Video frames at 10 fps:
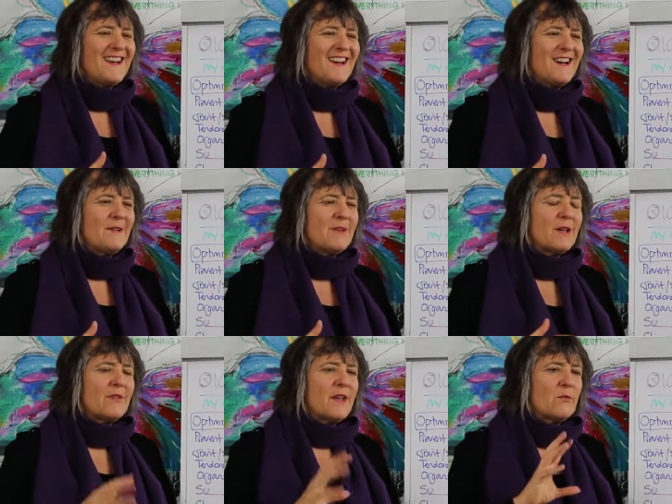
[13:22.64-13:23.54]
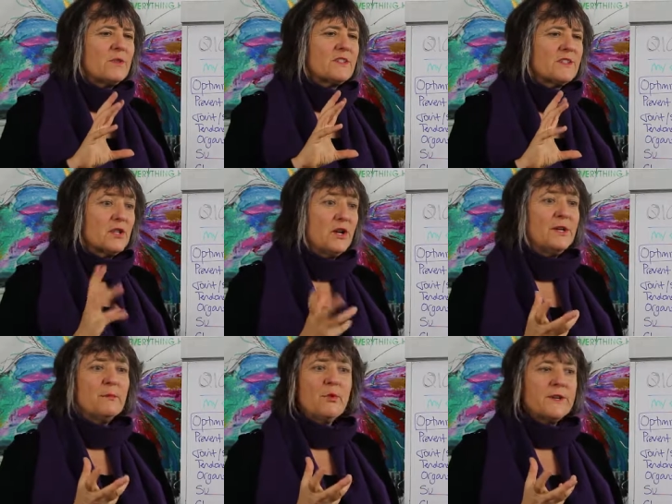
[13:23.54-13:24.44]
Um, it, that was a
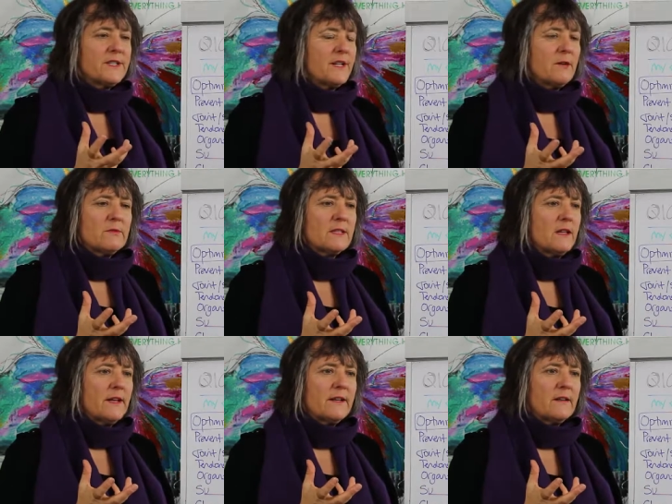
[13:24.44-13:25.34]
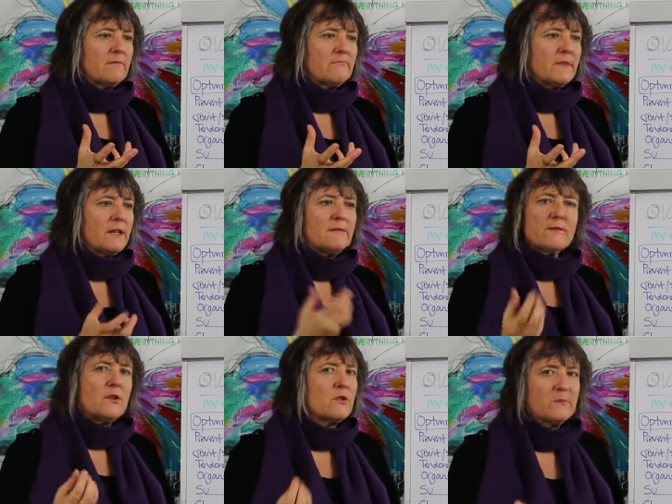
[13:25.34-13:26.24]
turning point and I was like
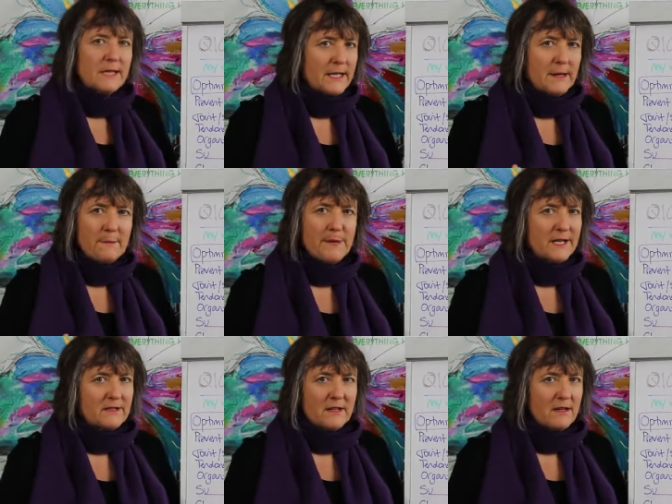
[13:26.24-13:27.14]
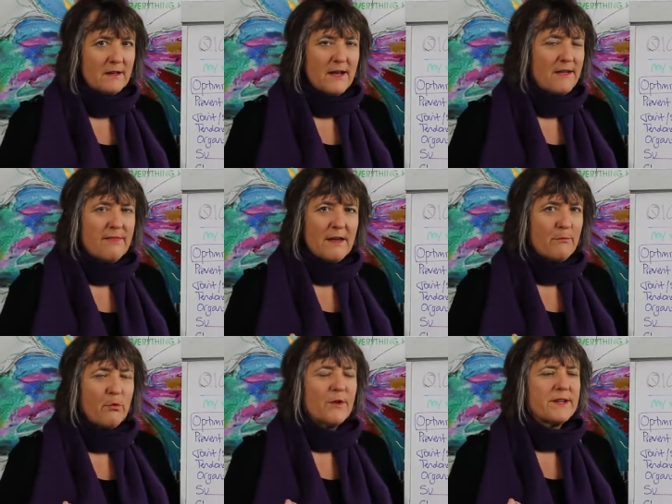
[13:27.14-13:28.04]
irrevocably better at
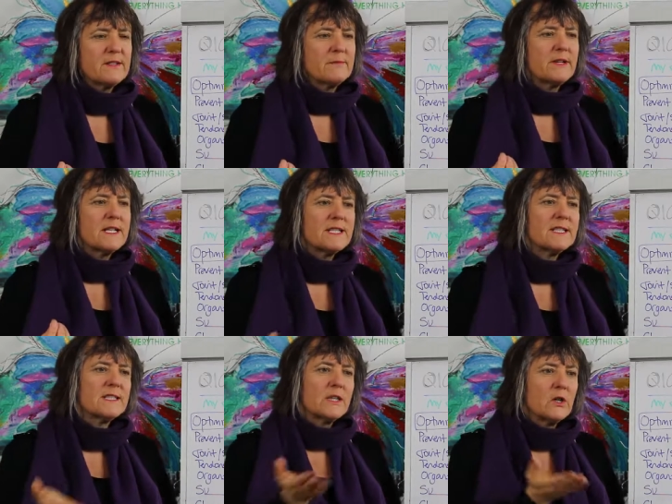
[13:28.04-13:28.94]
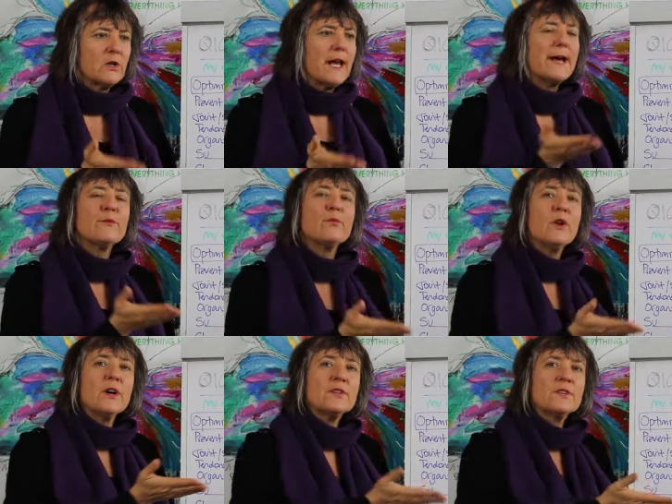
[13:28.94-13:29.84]
that point but I still had
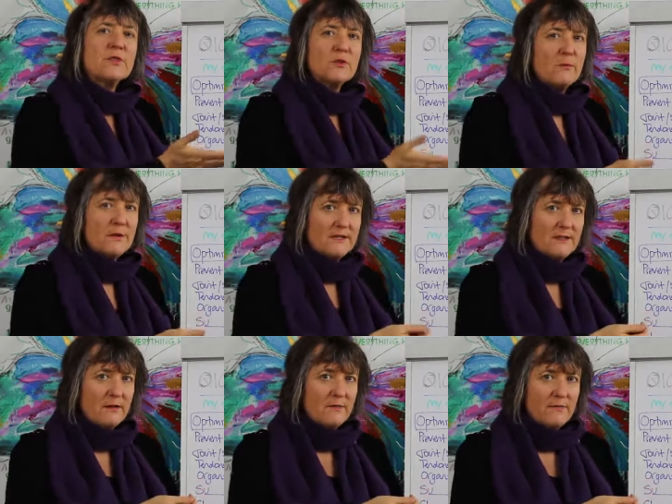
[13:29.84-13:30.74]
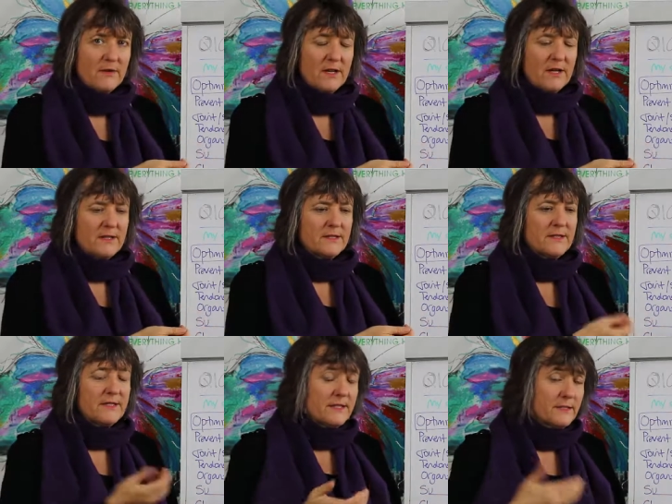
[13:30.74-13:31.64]
work to do on myself.
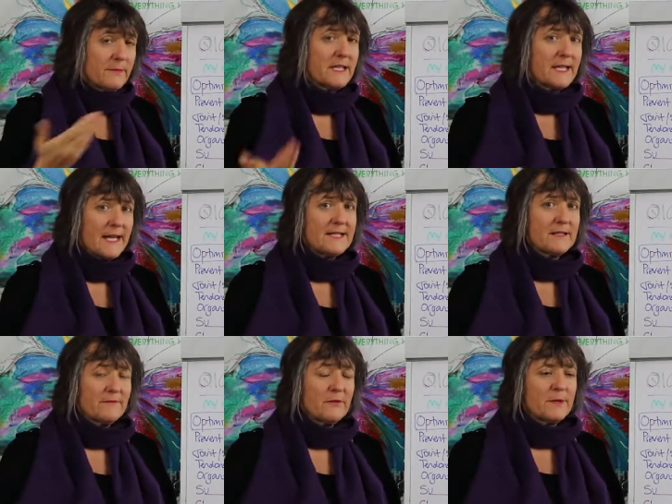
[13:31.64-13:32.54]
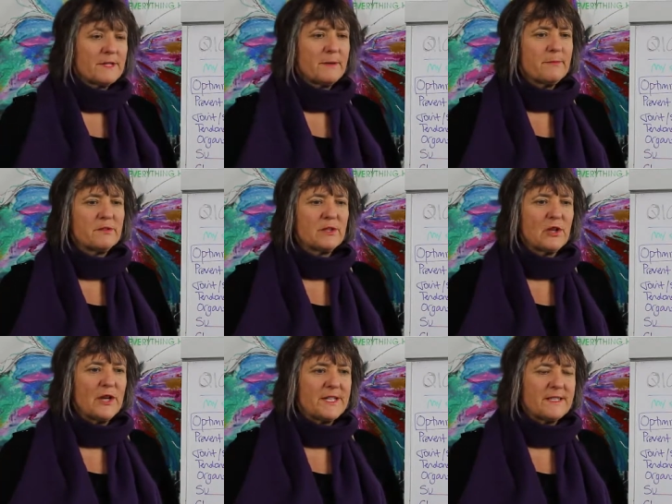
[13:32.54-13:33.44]
So this is a big lesson for most people to
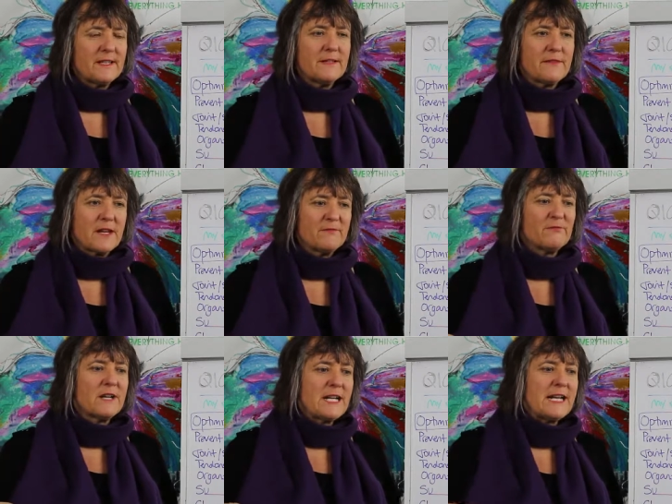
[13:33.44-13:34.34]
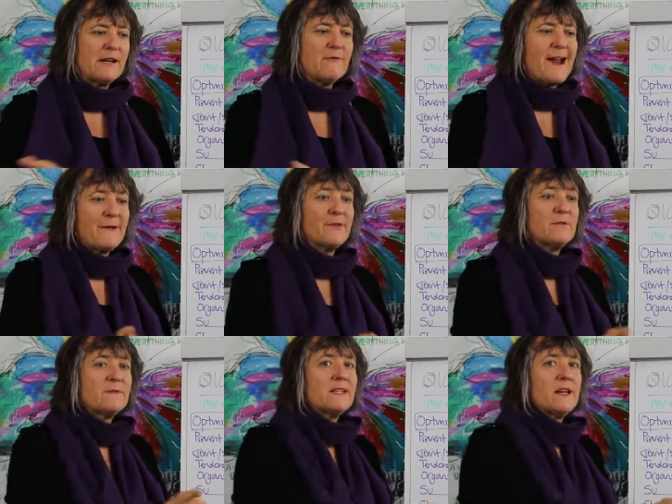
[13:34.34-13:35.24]
learn is that if they've really ground
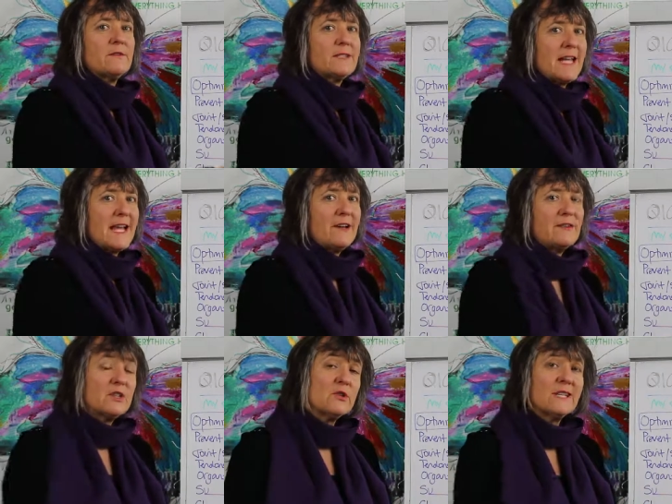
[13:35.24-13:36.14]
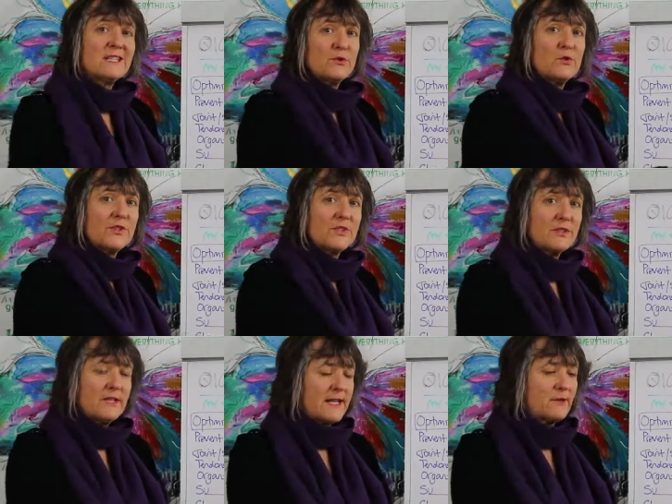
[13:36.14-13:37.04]
themselves down to
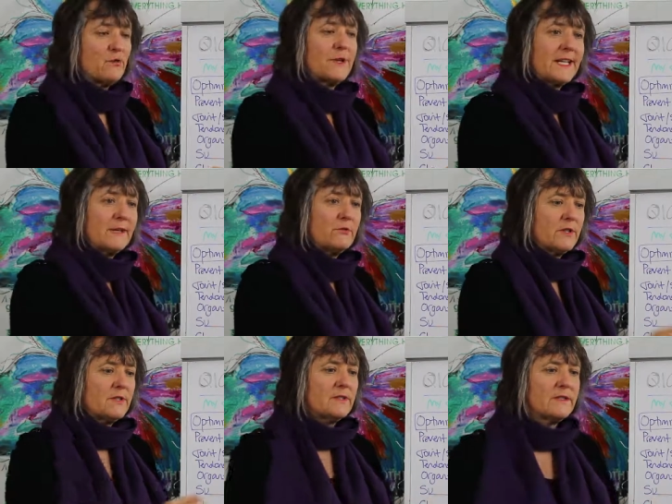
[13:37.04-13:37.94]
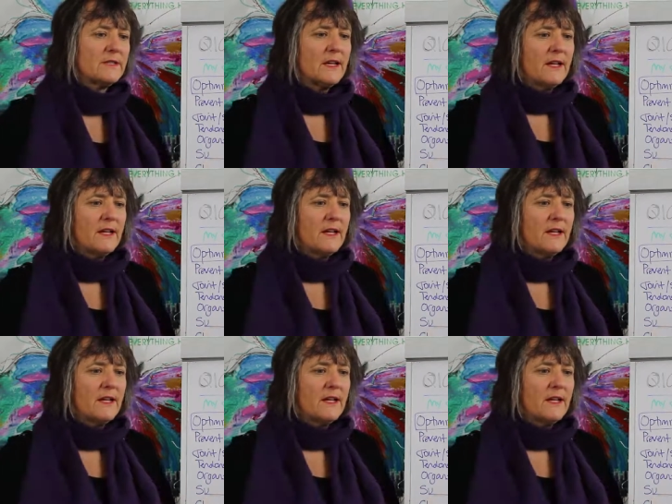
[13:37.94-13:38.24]
exhaustion and chronic illness,